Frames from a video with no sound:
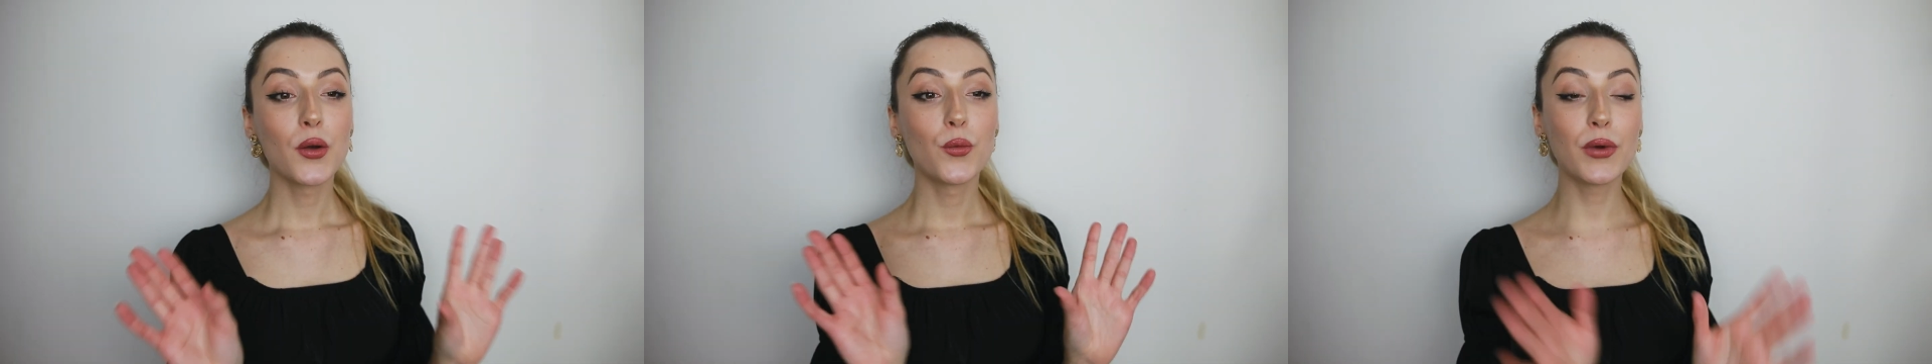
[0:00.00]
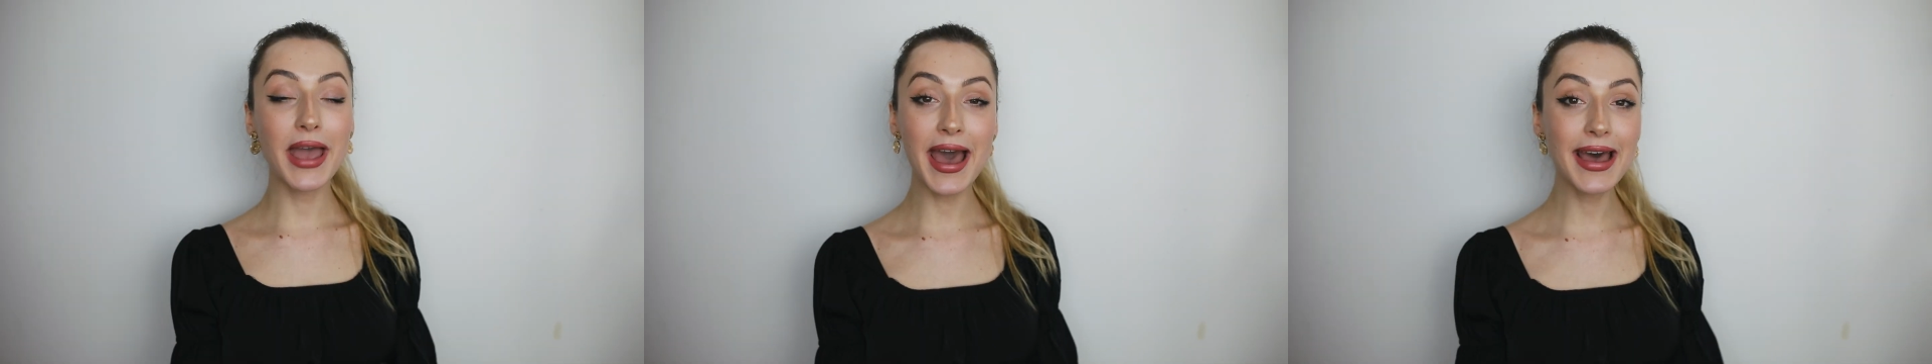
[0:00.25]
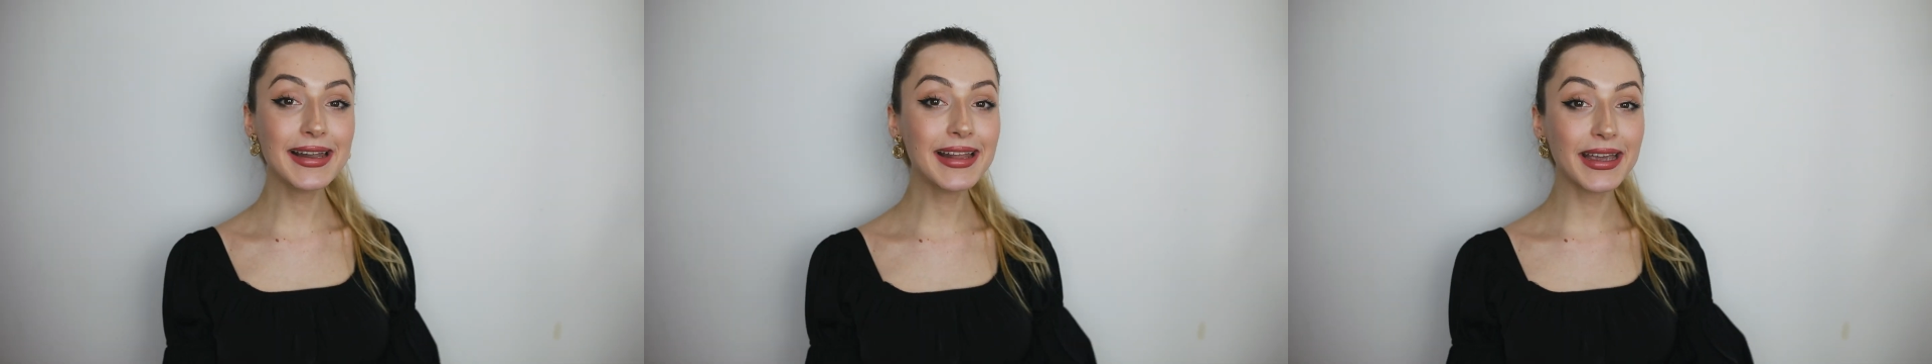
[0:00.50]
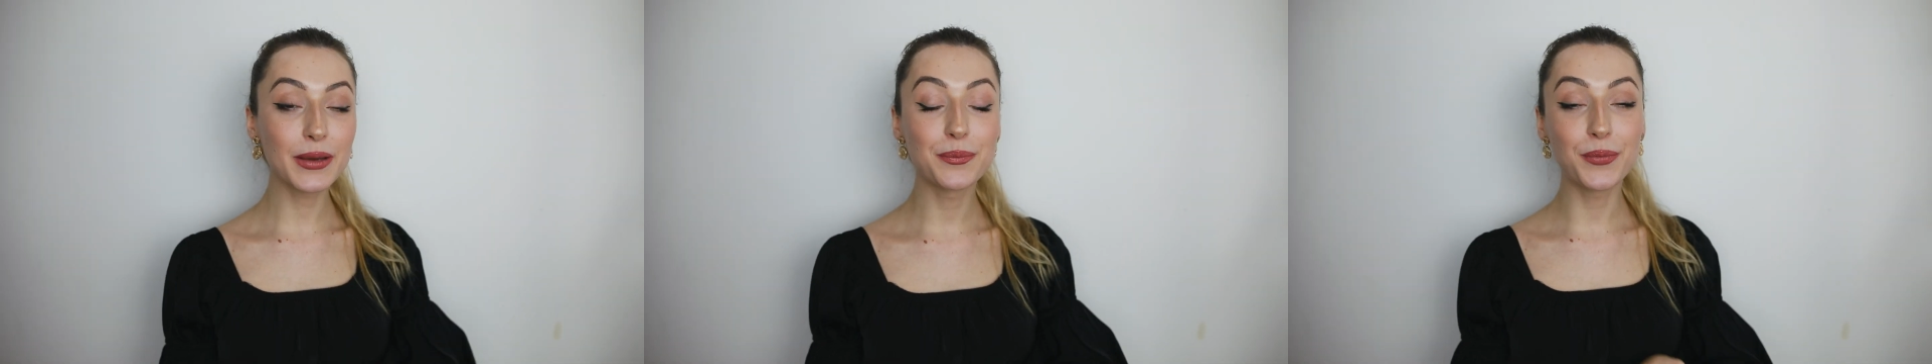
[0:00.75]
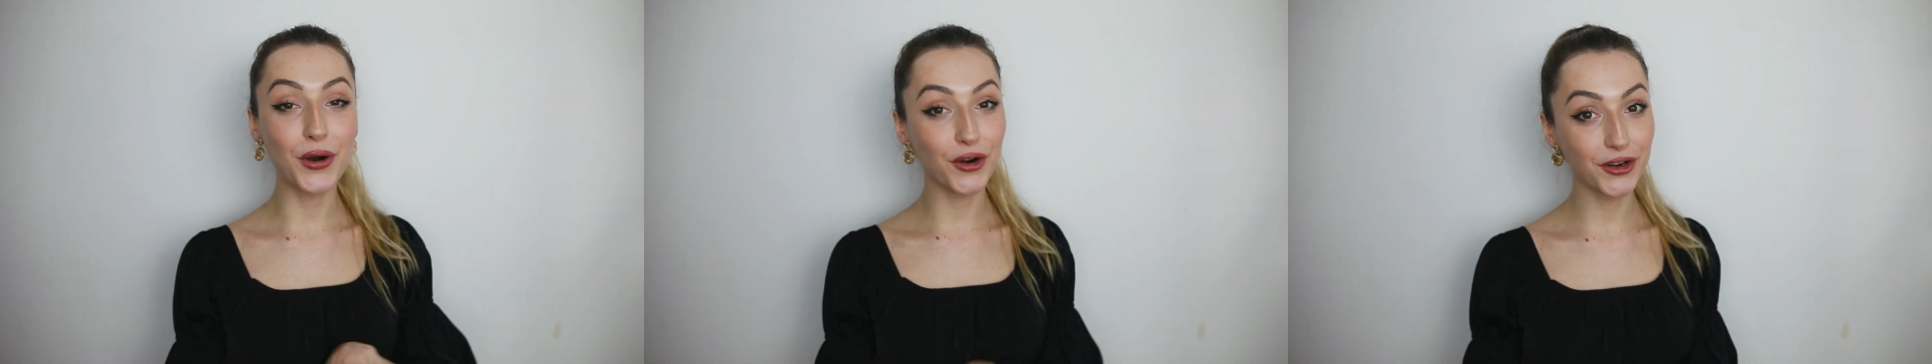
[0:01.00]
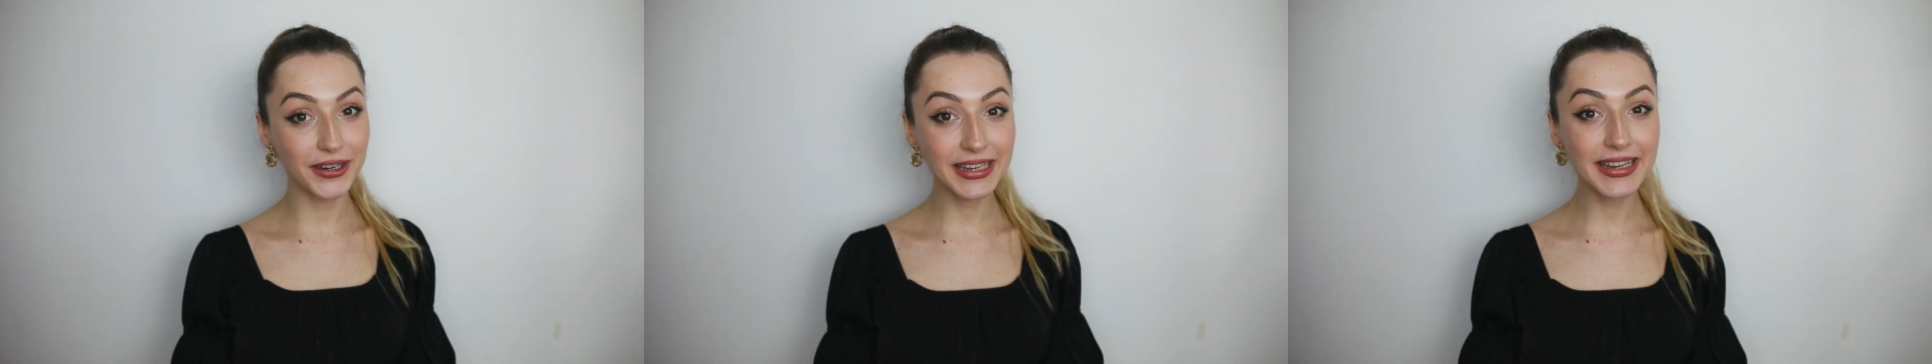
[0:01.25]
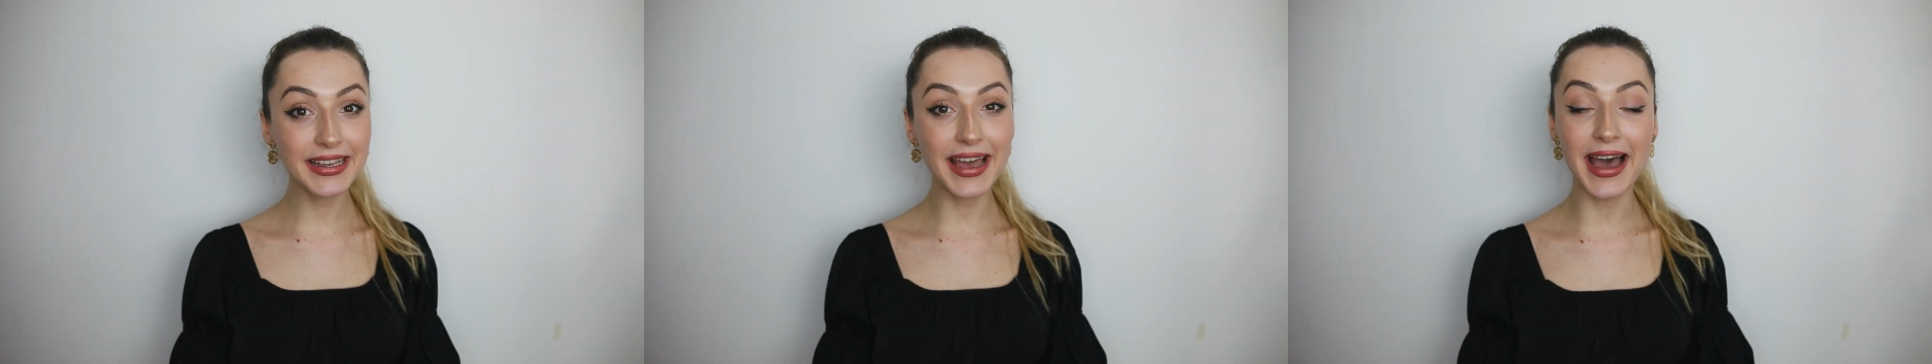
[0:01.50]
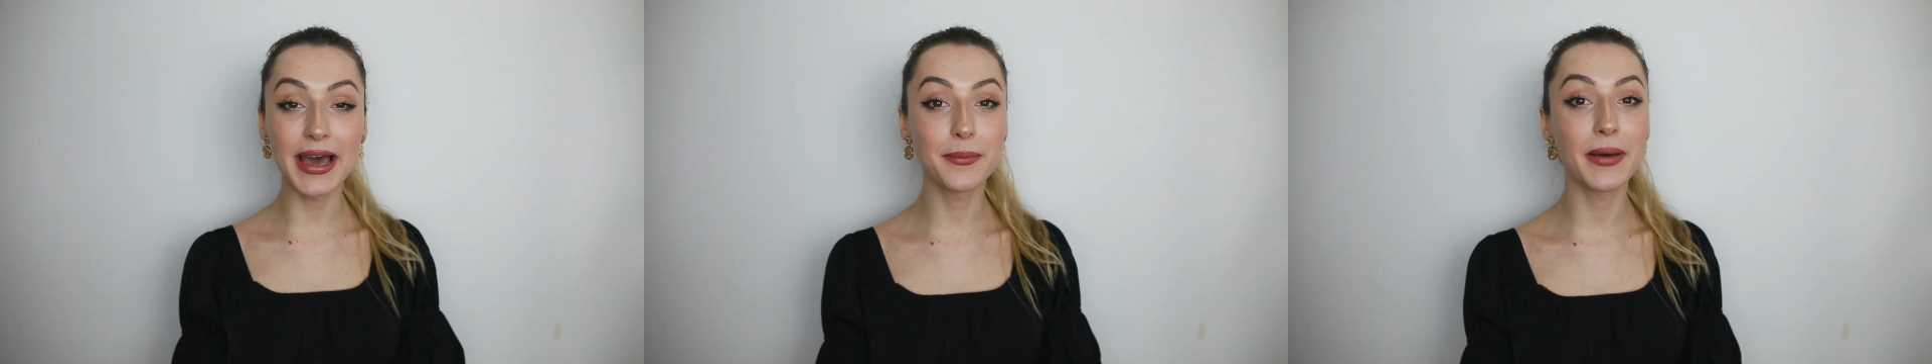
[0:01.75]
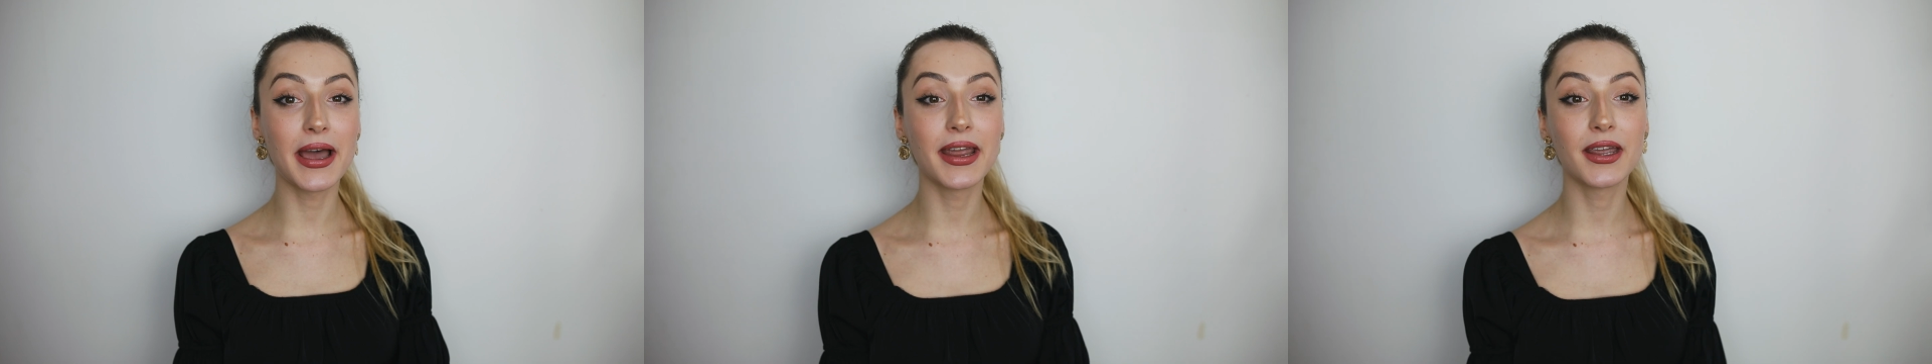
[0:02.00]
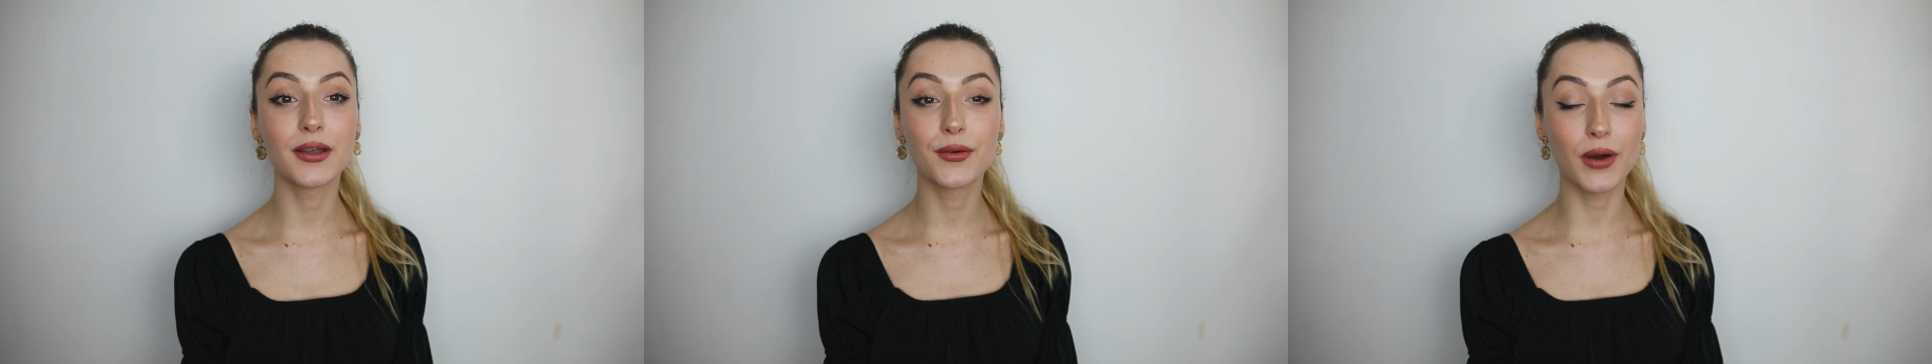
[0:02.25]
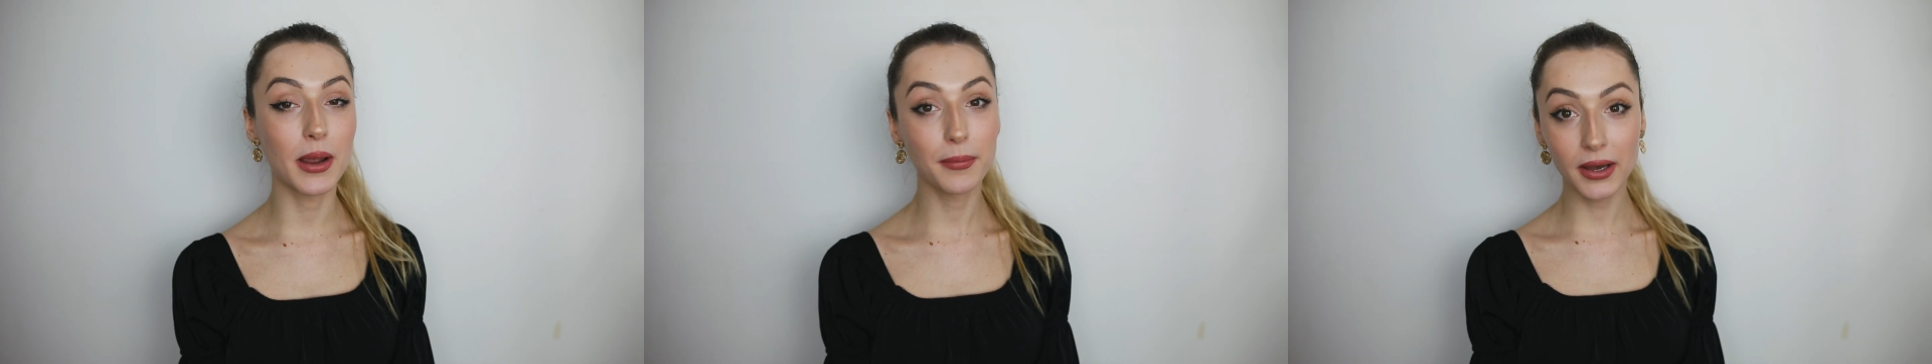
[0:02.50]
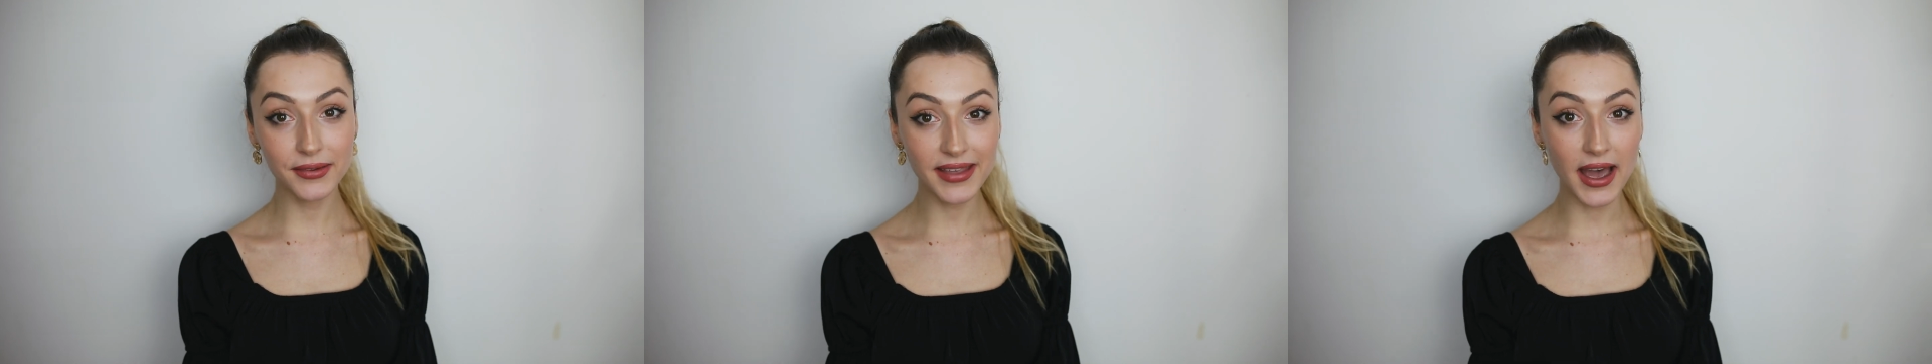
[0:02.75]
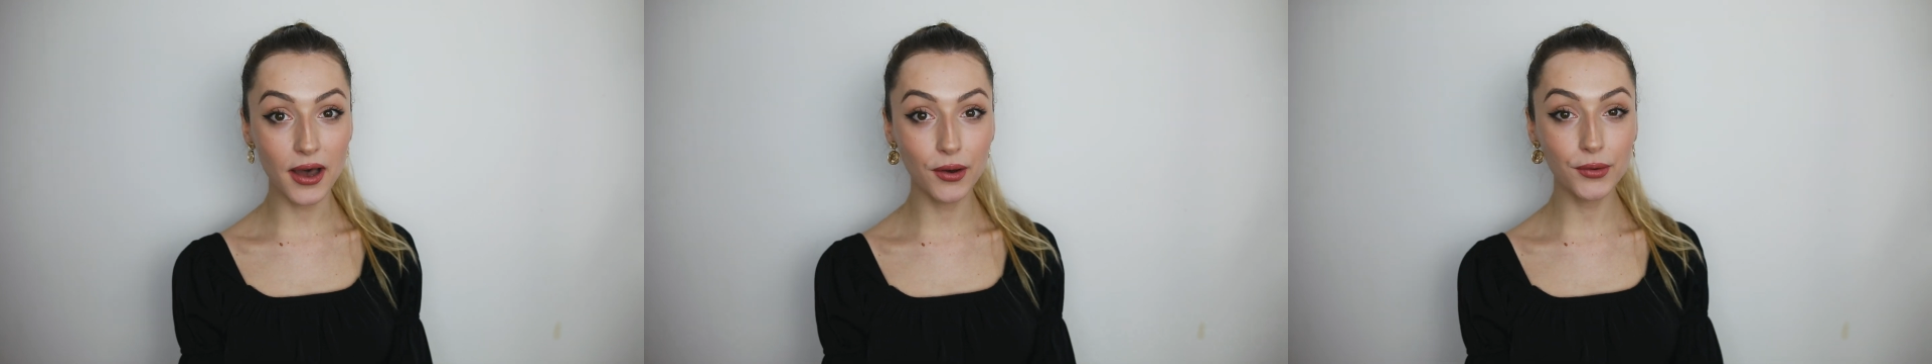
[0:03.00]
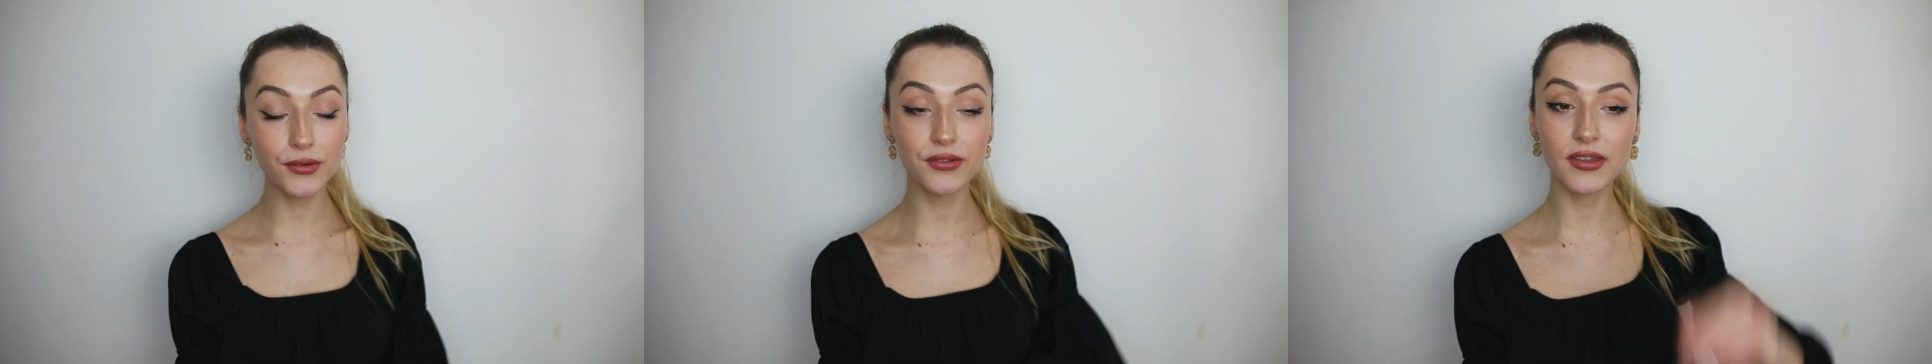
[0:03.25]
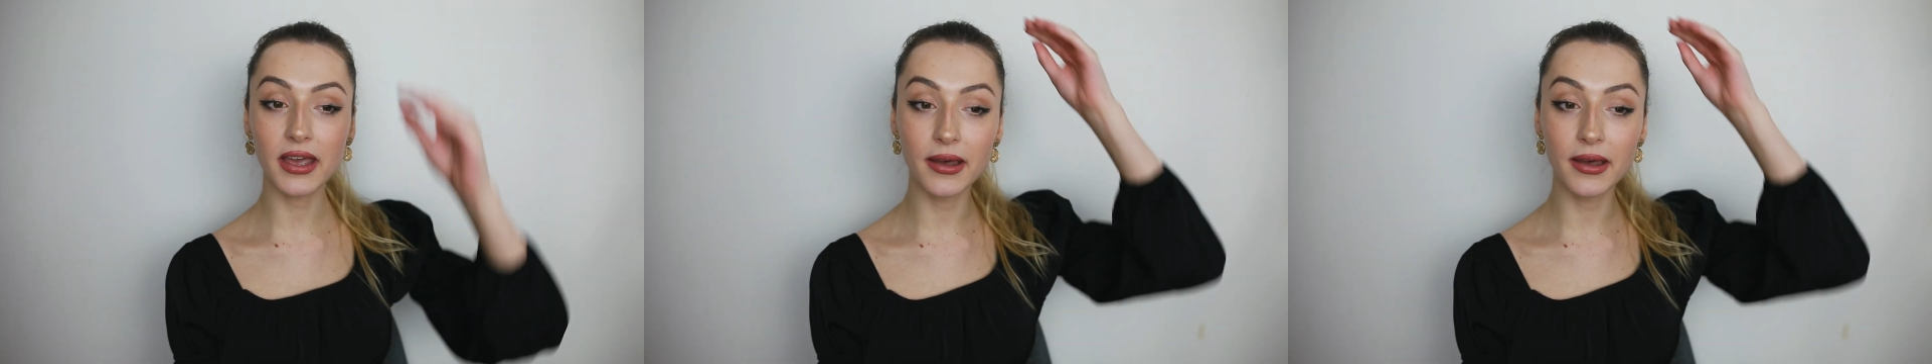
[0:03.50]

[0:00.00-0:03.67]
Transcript: we had like a party at my grandpa's house,